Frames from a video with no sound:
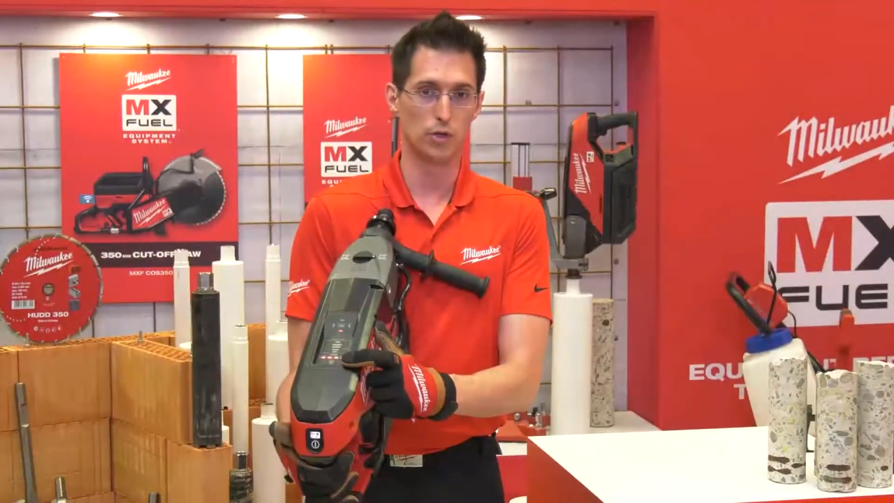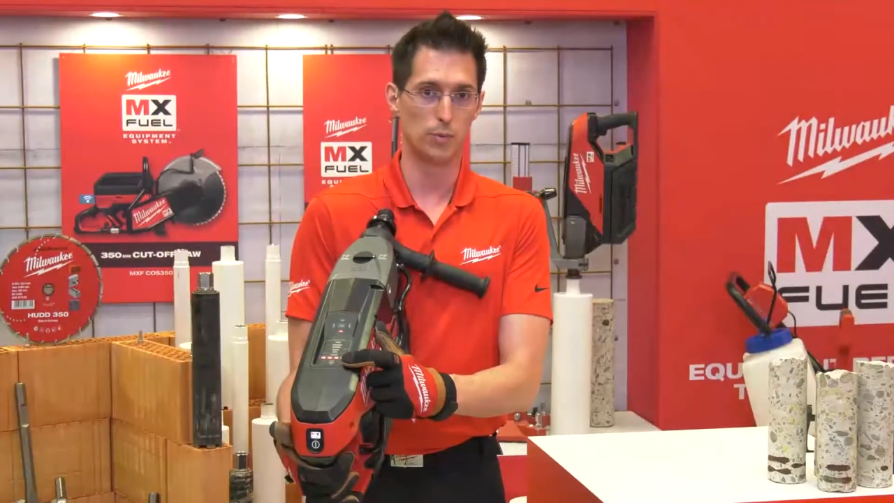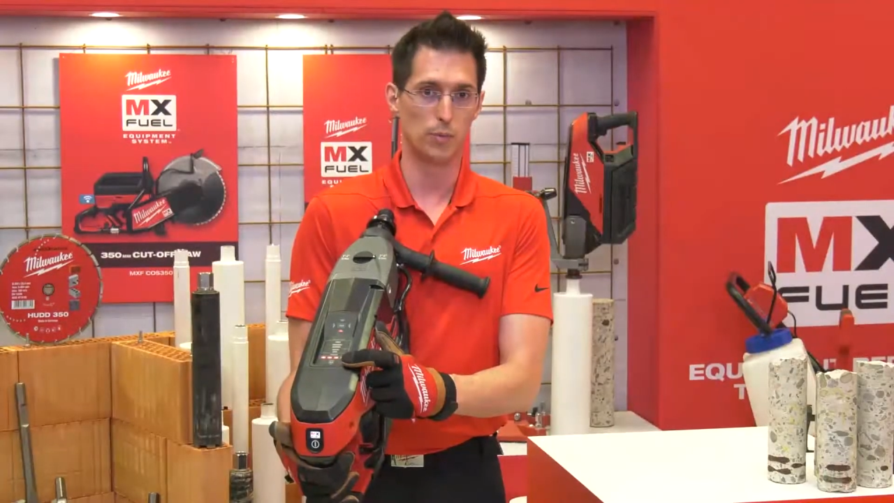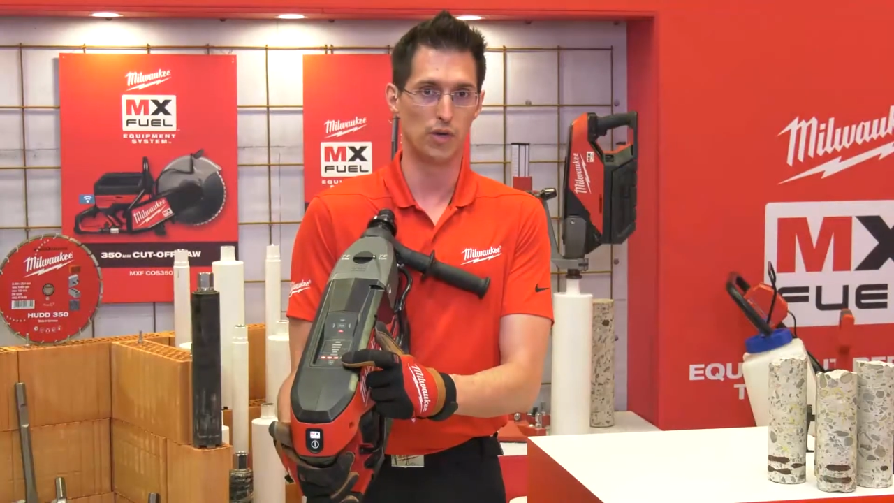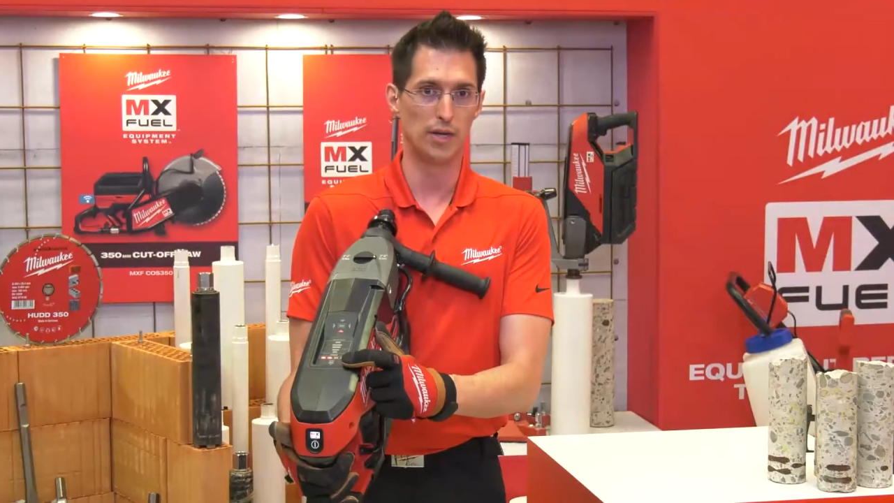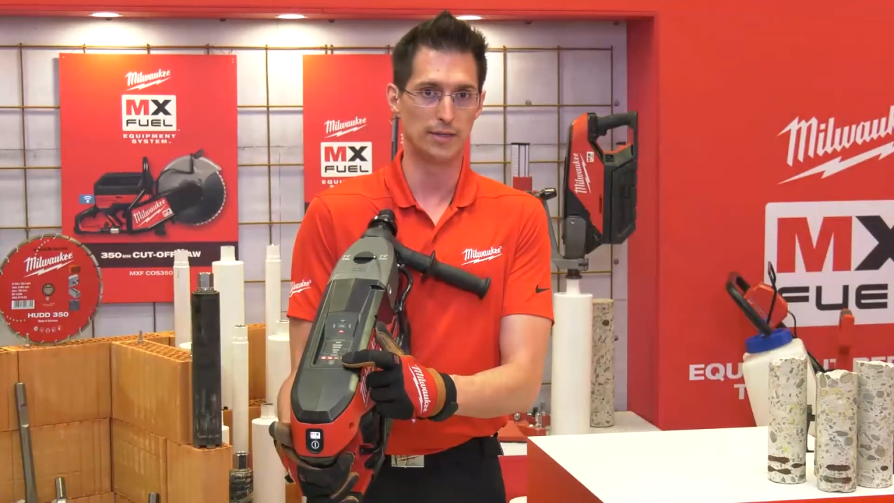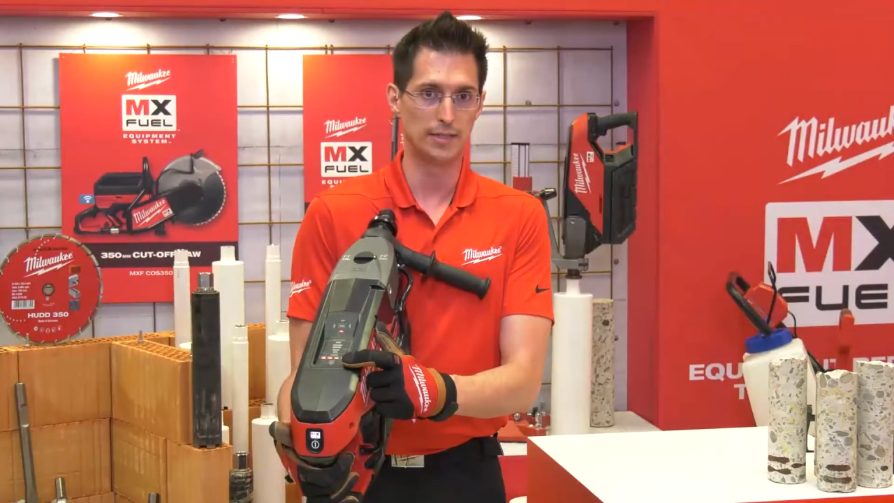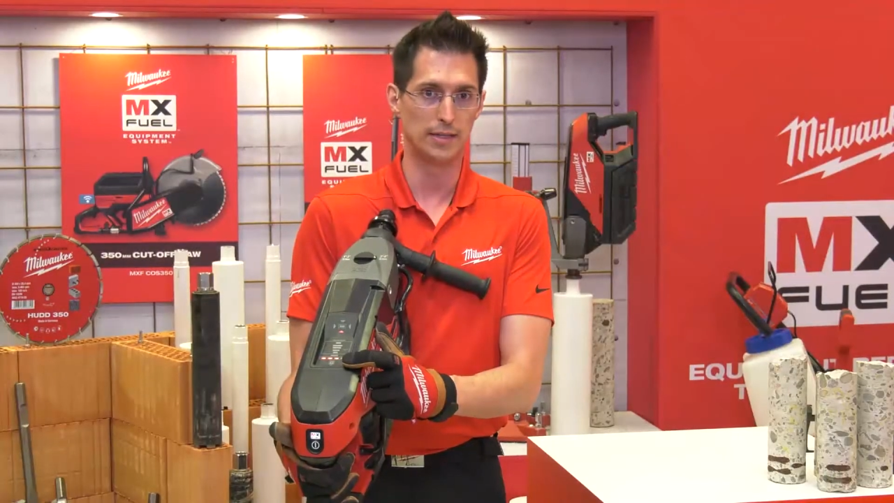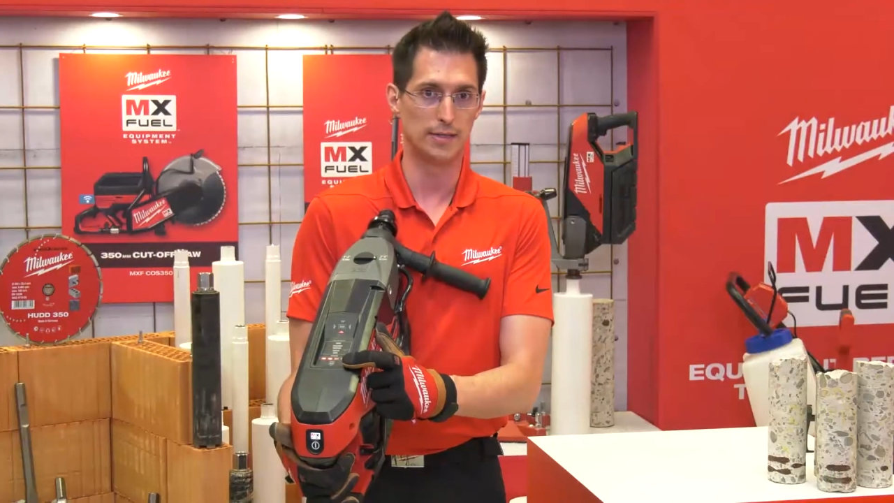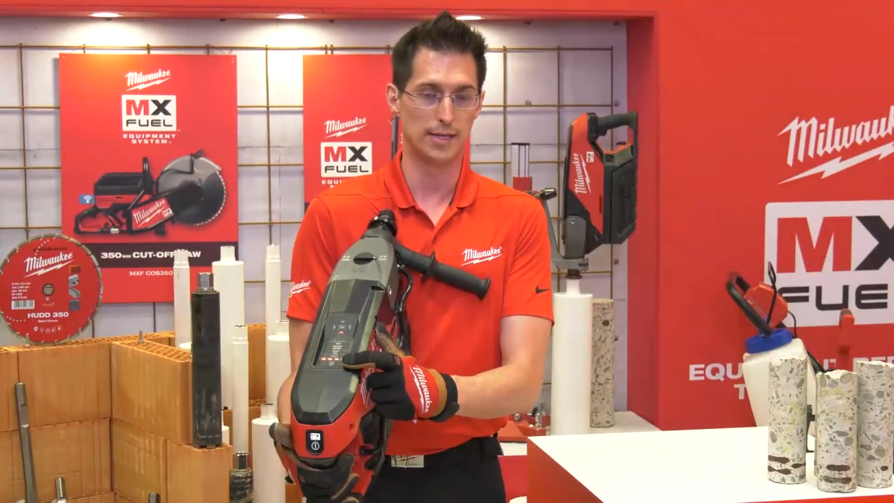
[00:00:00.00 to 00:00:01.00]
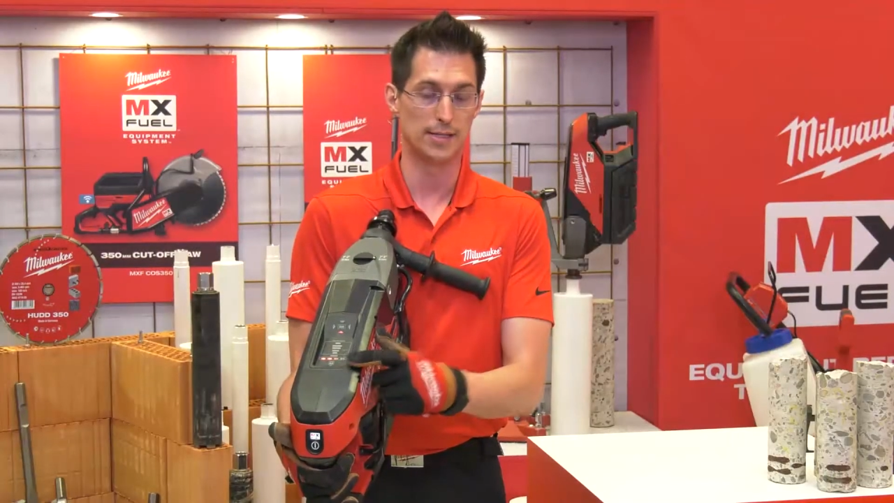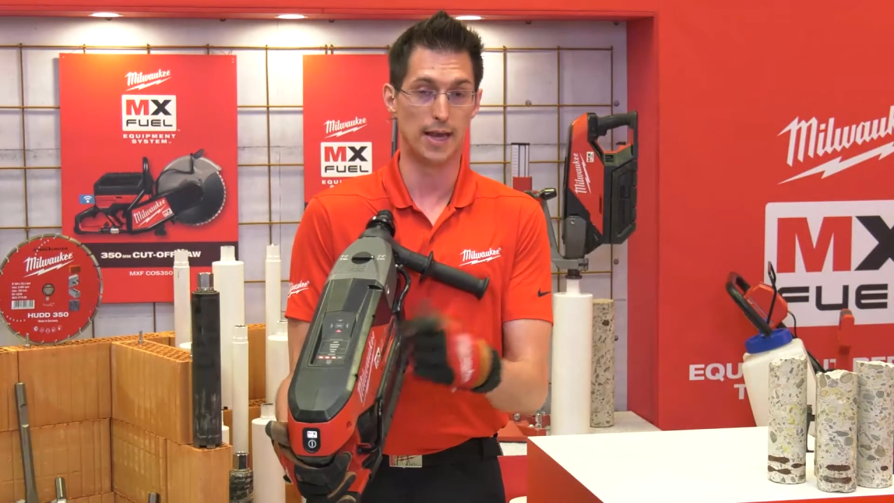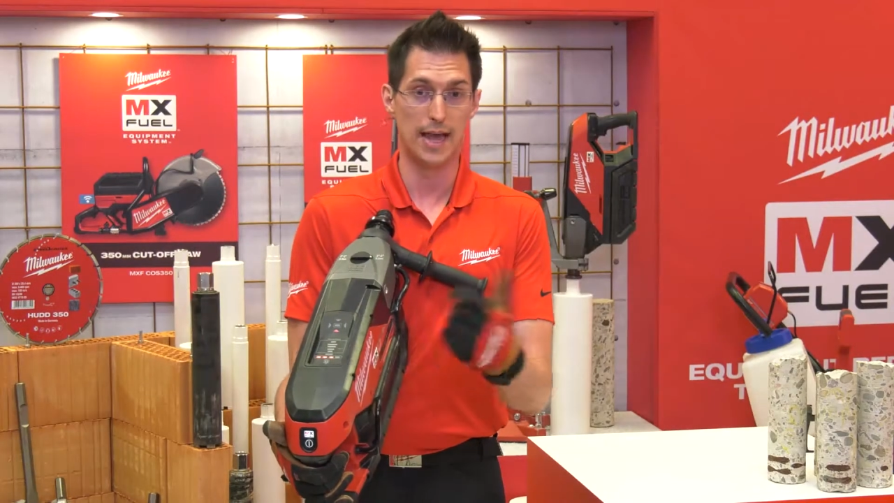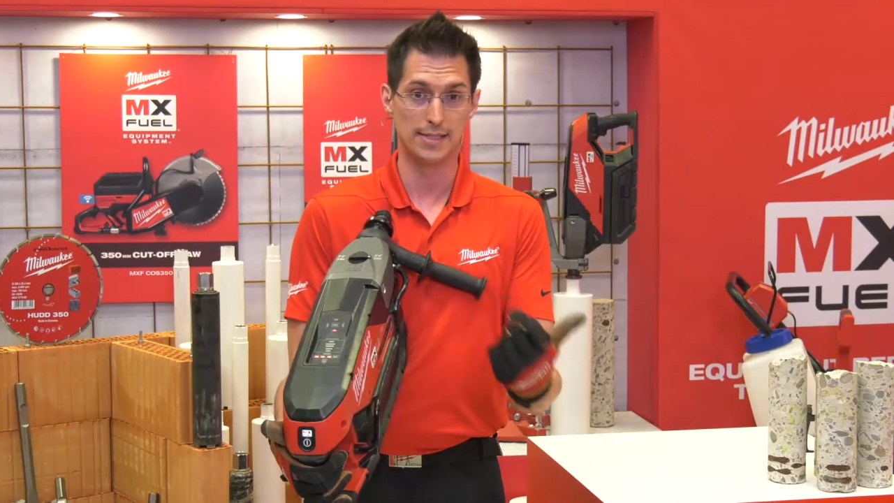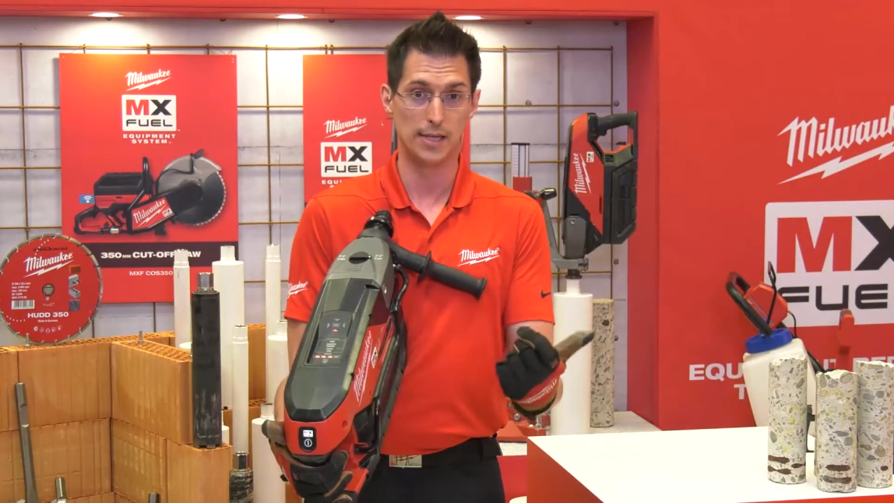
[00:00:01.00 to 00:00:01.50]
we really see this as an
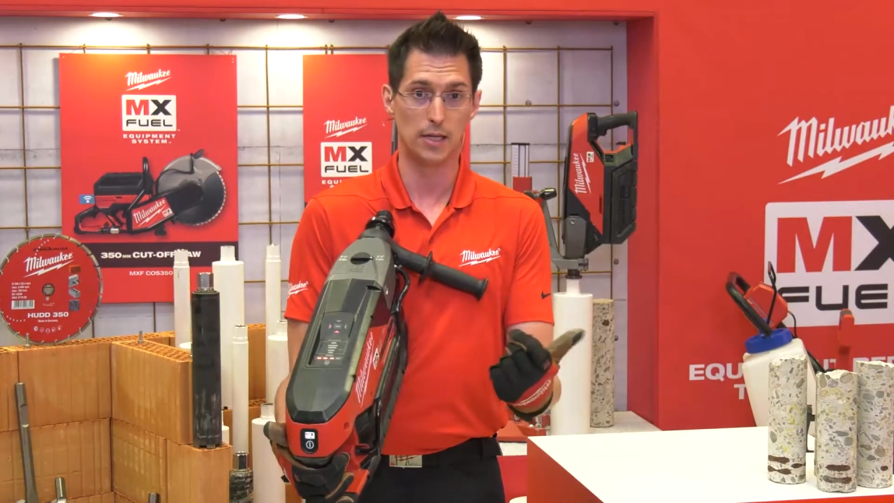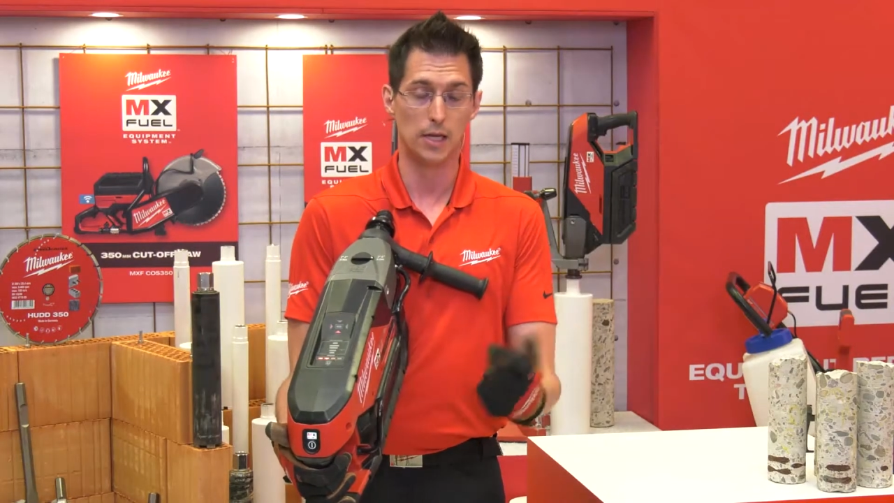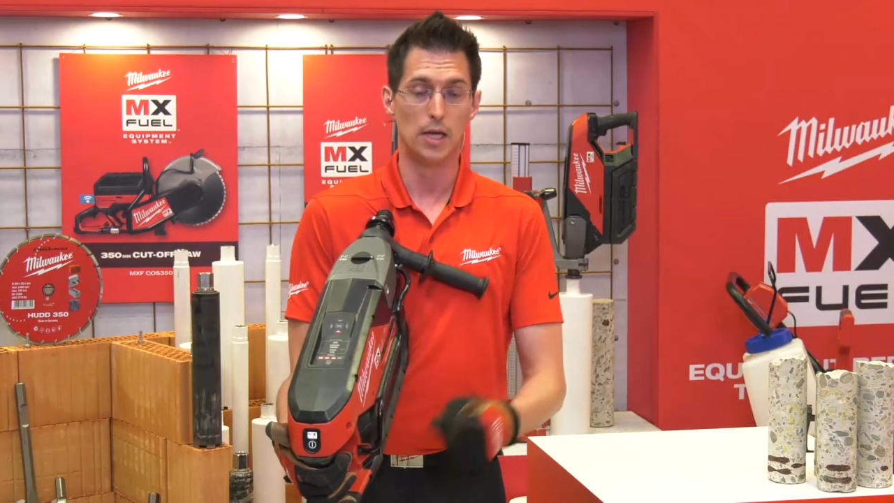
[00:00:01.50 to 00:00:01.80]
asset,